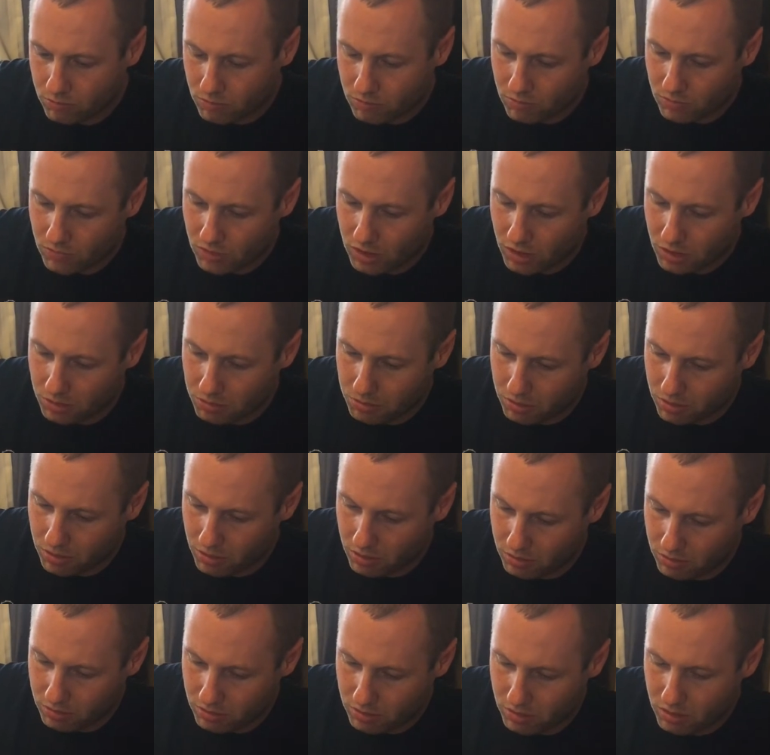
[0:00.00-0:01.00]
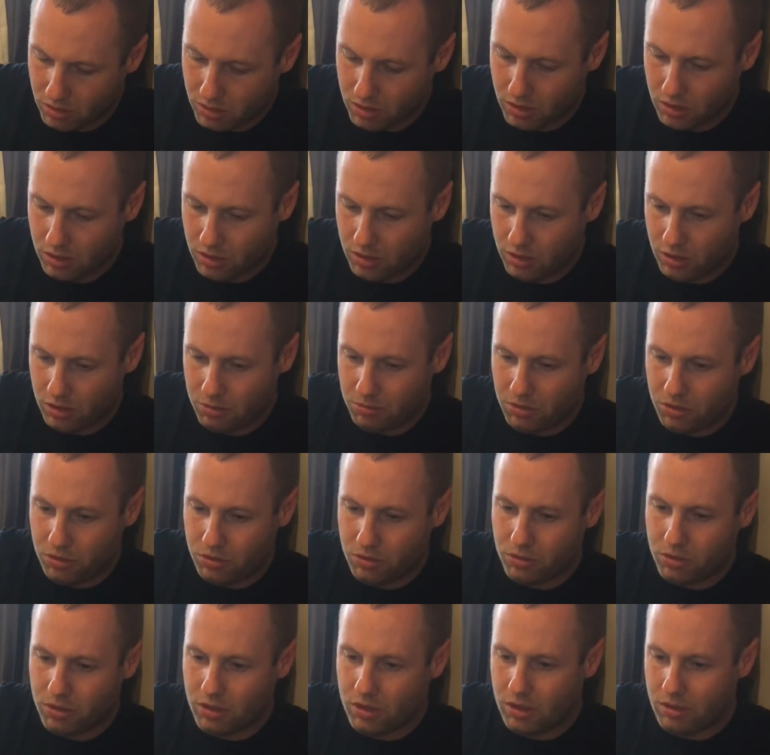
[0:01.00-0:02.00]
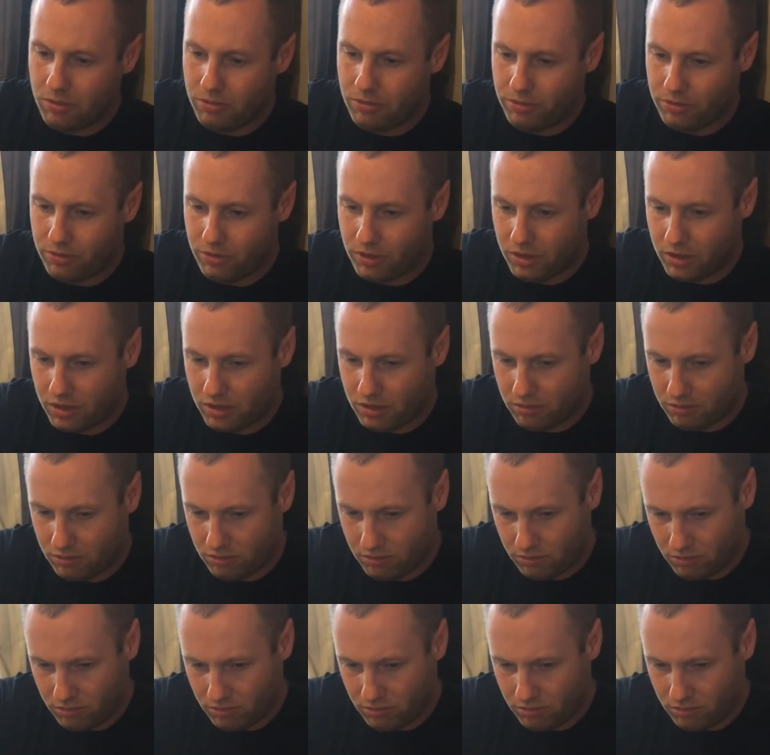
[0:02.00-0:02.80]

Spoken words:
There we go. Make sure I've got the length right now.